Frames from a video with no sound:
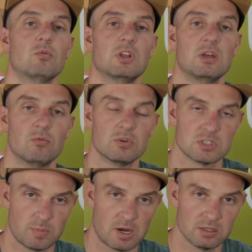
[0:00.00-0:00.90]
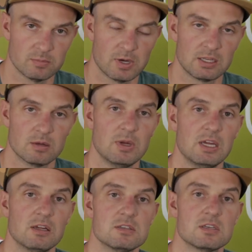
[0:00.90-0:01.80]
Will they respond to my
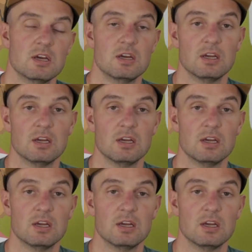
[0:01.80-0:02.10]
commands?